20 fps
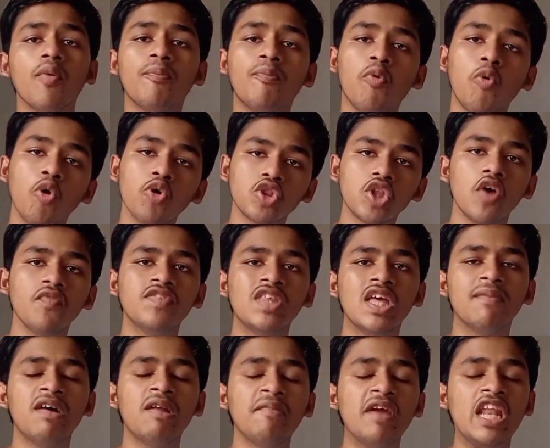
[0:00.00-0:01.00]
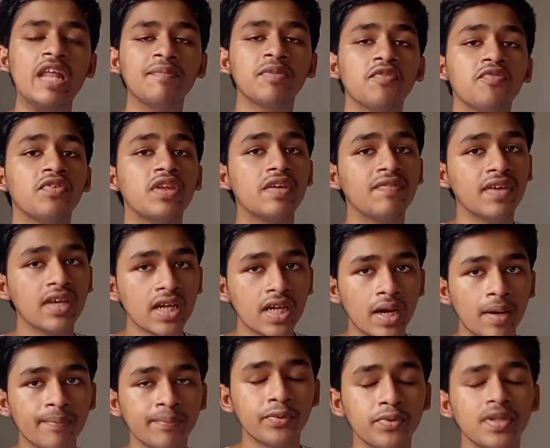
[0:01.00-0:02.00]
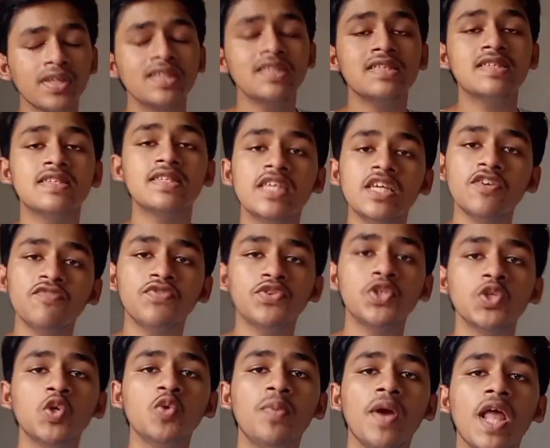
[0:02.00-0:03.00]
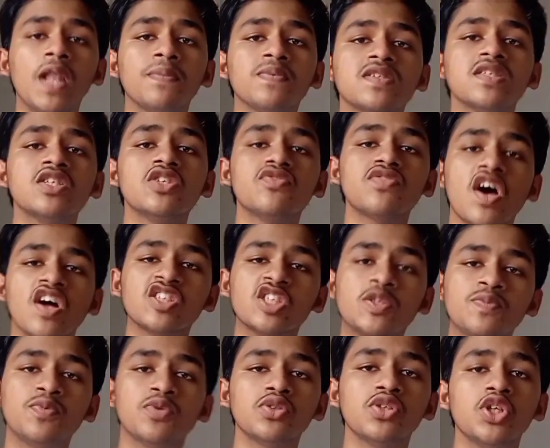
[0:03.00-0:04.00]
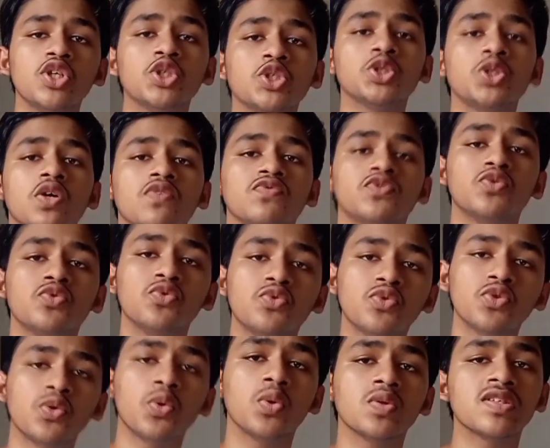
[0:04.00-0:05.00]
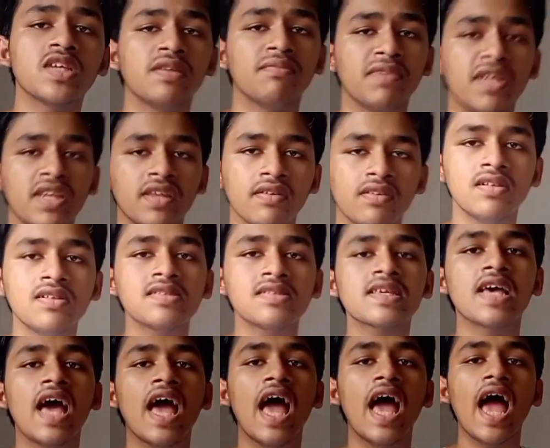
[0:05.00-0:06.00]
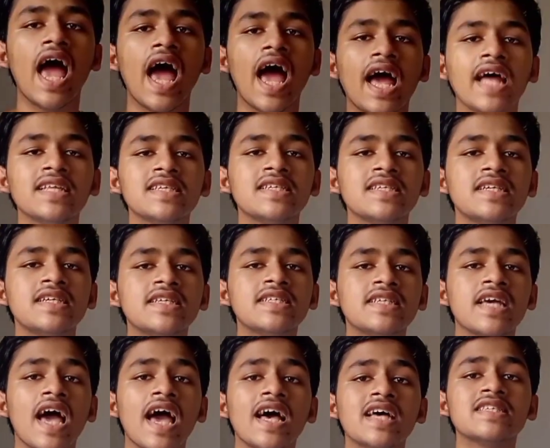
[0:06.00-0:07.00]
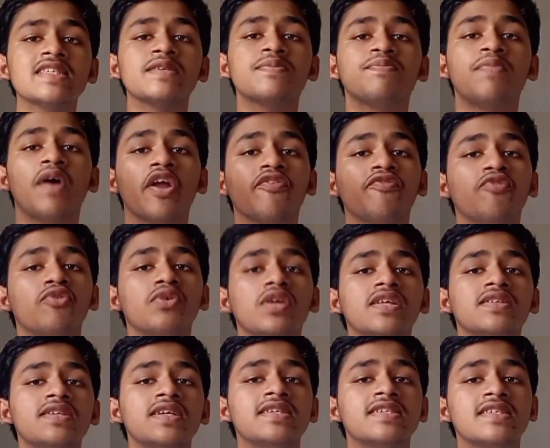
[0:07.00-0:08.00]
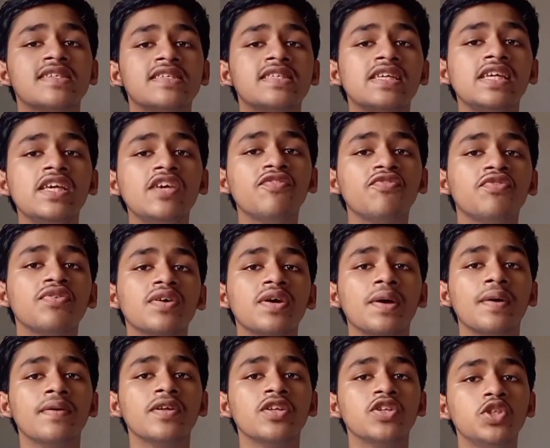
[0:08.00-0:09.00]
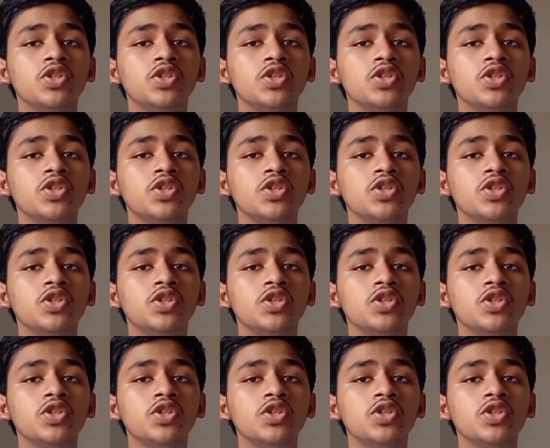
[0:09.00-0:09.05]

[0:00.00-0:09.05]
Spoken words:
Now both of them are made up of living components. Sieve tube helps in transportation of sucrose and minerals, and it has perforated sieve